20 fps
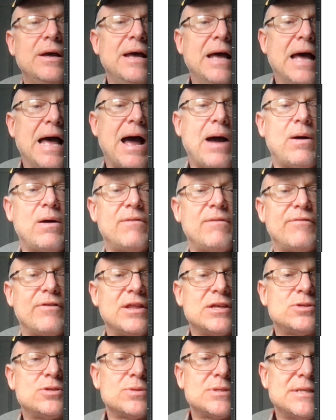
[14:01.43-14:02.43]
However,
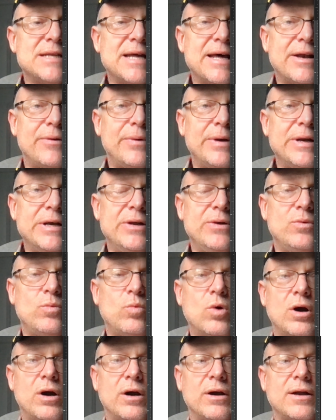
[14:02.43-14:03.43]
this was not a renewed
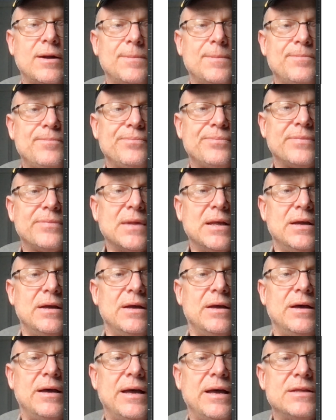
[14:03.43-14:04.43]
work.
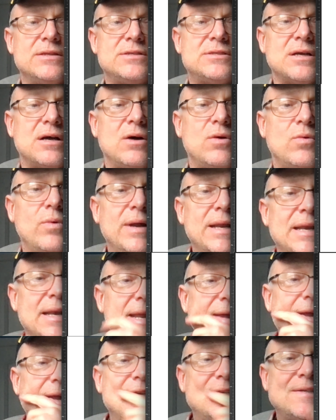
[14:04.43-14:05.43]
And so we
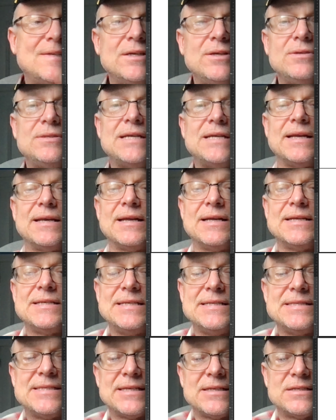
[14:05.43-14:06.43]
need to take
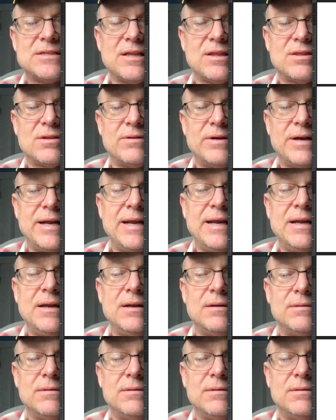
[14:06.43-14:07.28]
1963